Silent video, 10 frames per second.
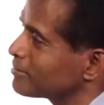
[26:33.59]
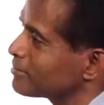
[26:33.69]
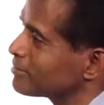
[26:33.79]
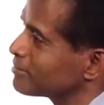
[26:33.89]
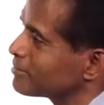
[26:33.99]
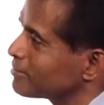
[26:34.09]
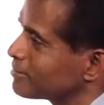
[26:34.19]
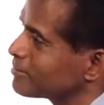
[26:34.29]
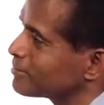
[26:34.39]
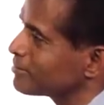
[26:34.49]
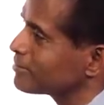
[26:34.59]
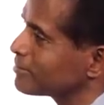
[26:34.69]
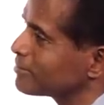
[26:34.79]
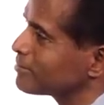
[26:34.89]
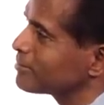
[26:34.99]

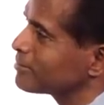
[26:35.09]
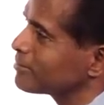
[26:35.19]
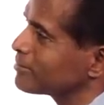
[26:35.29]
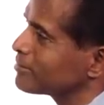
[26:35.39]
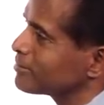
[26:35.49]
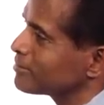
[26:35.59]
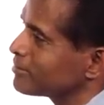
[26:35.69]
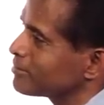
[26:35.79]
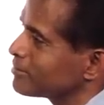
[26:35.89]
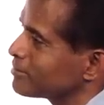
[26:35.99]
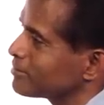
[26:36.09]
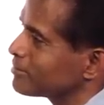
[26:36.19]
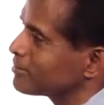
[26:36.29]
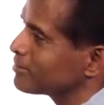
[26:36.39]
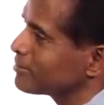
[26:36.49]

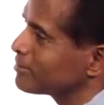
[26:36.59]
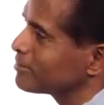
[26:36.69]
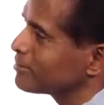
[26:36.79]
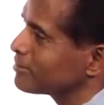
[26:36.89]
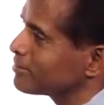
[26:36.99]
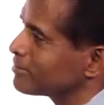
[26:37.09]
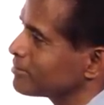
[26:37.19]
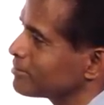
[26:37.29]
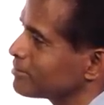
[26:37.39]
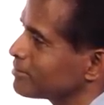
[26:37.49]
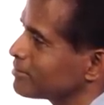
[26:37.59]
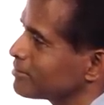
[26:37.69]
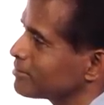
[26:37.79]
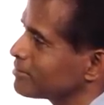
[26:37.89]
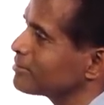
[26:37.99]

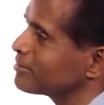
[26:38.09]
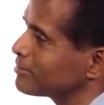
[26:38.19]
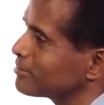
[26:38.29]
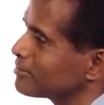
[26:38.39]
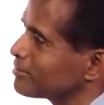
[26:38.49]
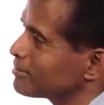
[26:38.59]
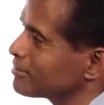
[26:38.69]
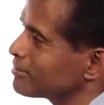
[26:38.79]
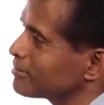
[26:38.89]
(not speaking)